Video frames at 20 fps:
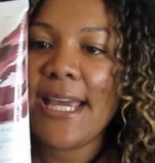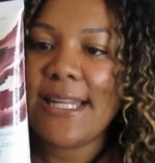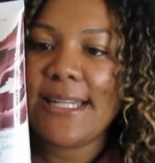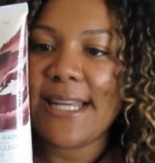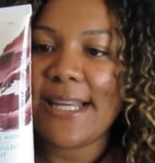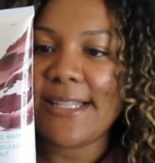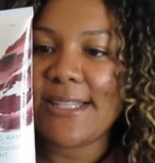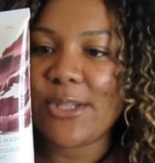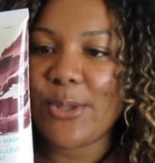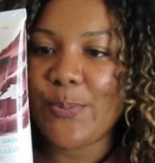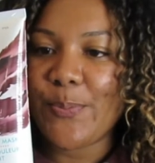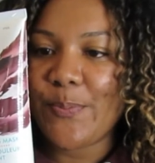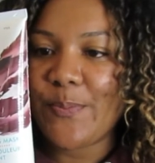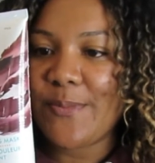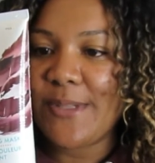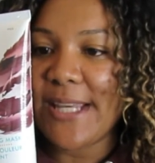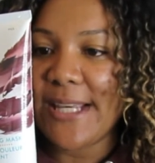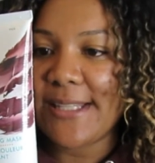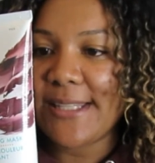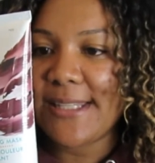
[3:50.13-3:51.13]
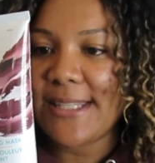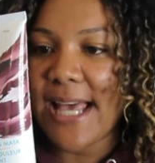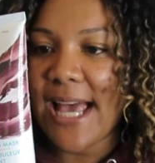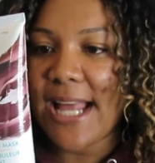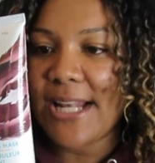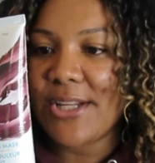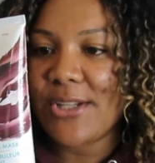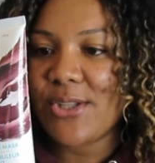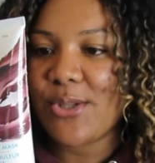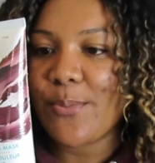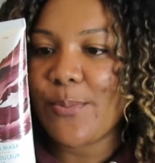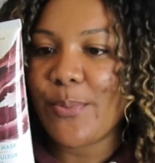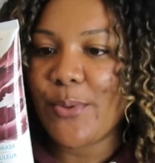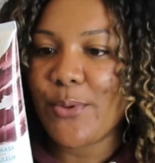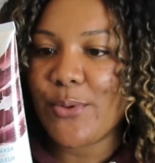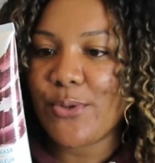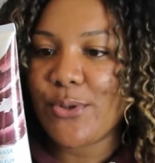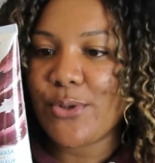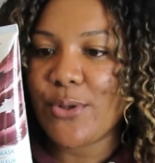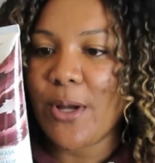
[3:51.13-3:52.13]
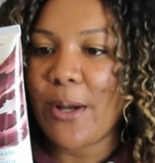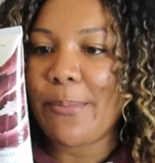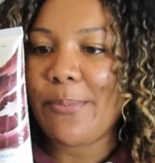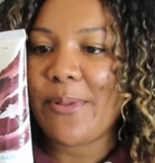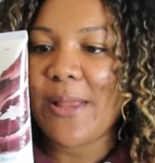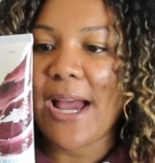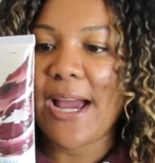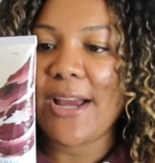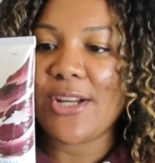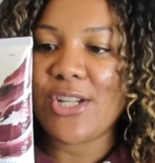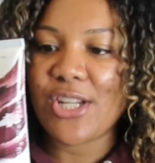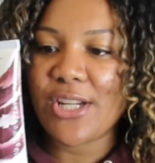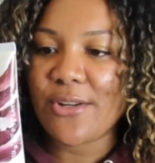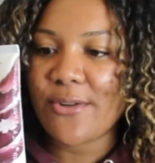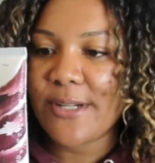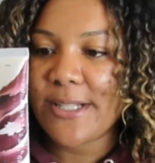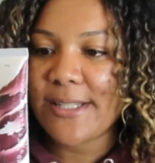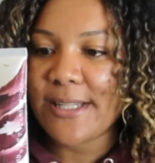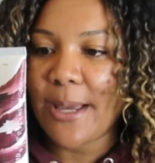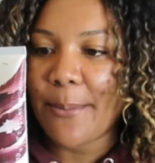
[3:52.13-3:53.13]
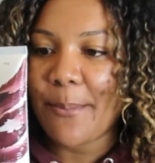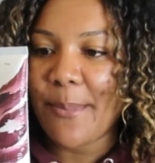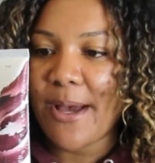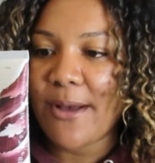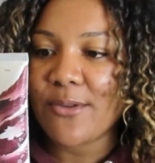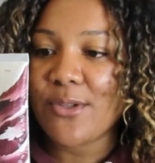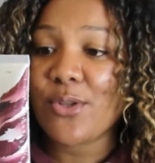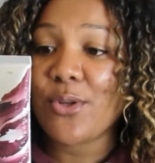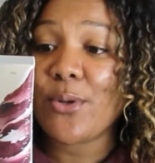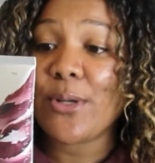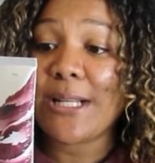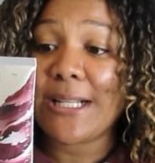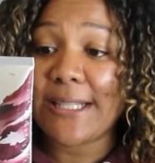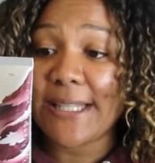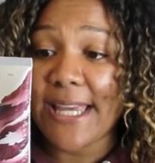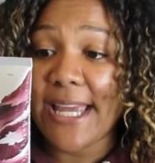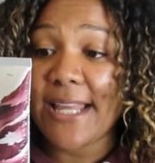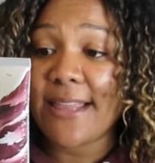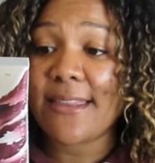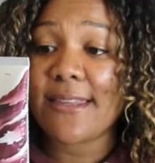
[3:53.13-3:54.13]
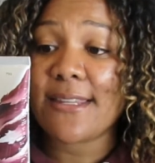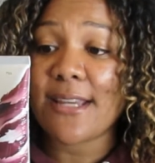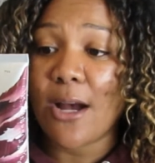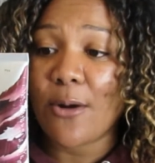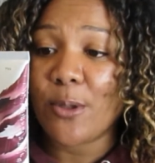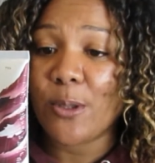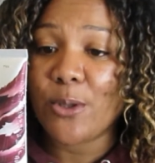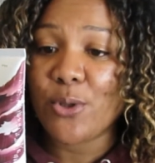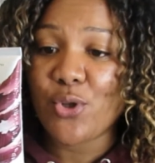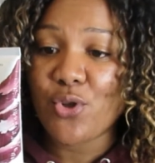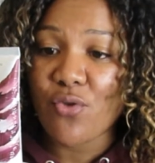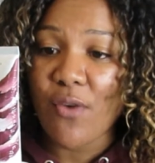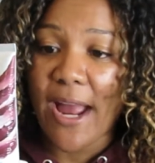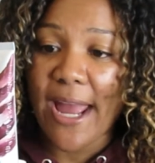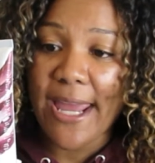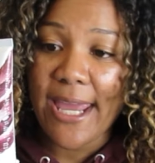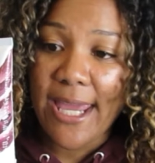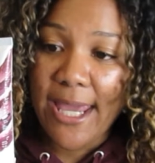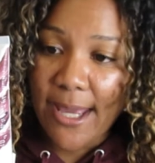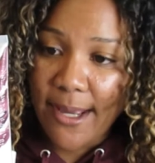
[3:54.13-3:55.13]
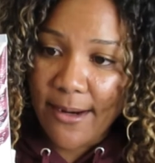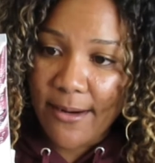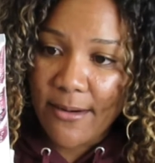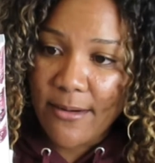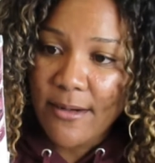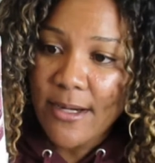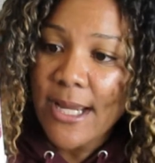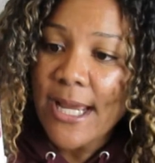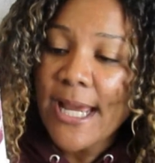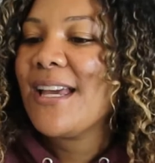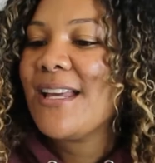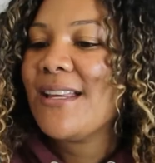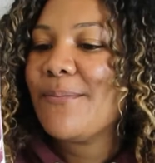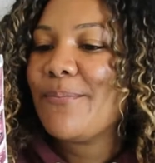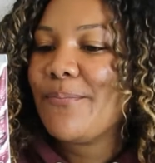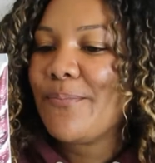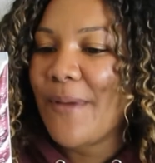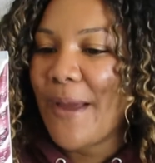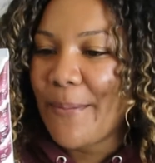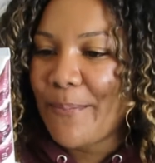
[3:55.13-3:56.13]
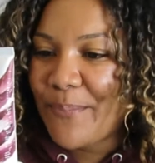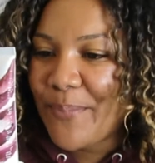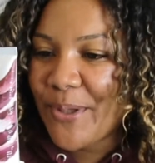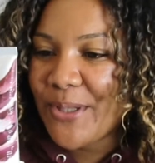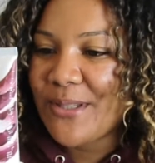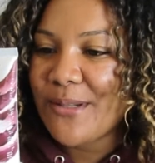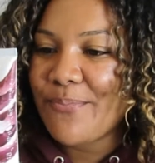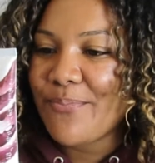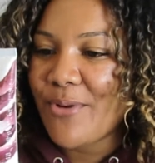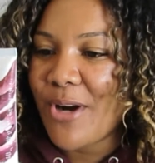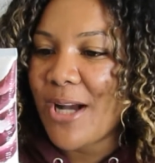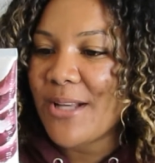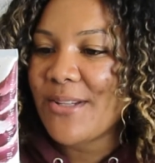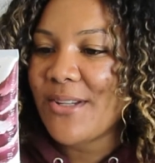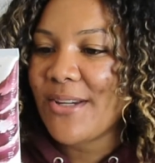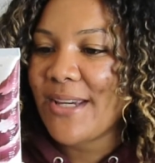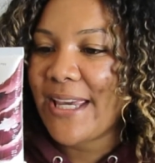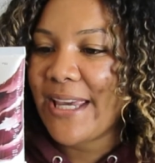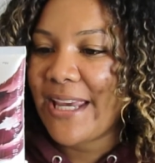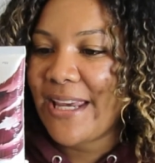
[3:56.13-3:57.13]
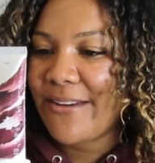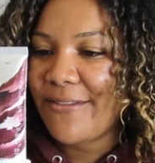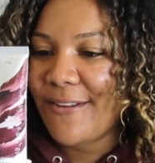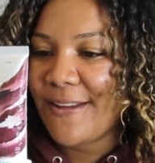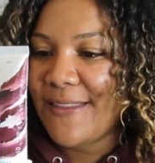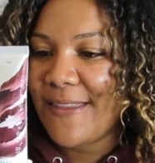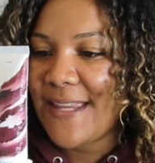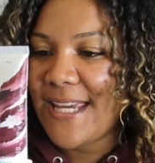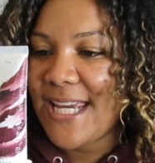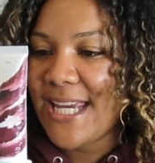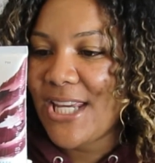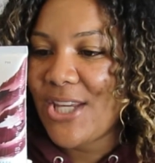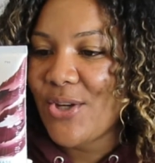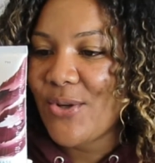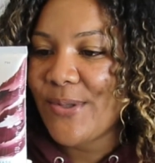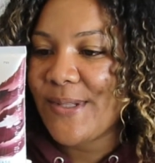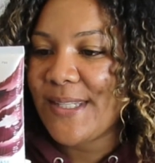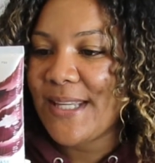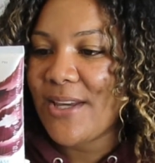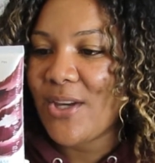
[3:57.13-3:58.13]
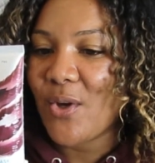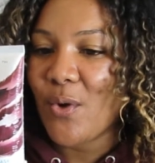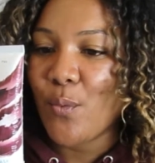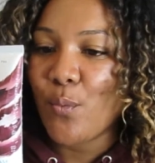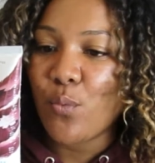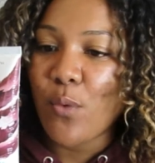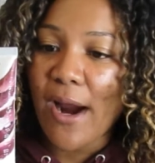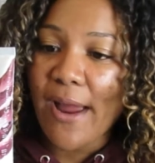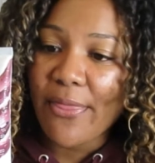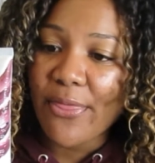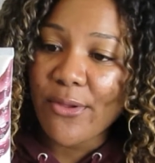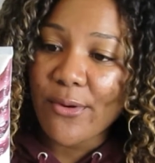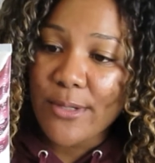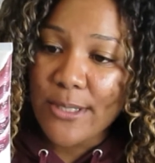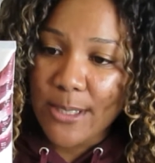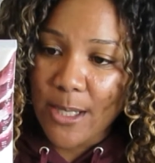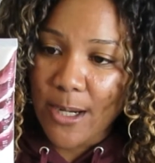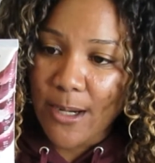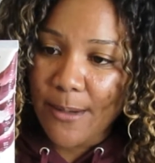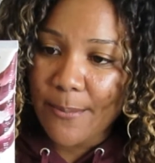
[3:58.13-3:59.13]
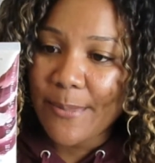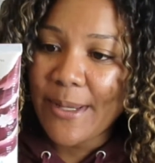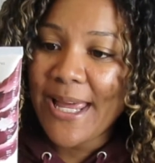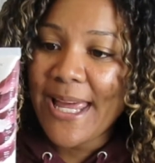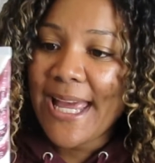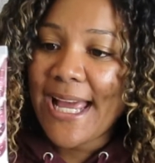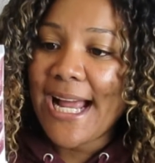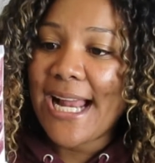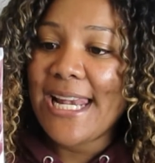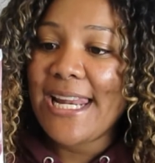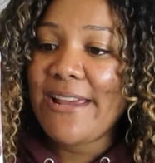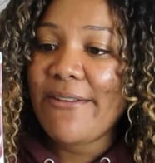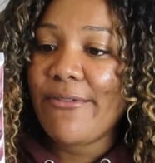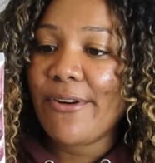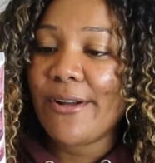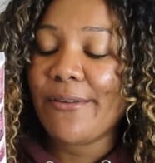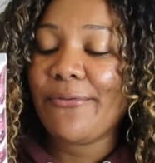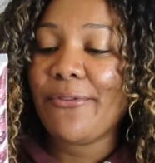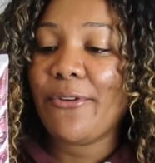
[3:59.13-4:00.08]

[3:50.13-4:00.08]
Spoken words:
They said you're supposed to apply a generous amount to clean, towel dry hair, and put the product evenly using a wet to comb. Leave on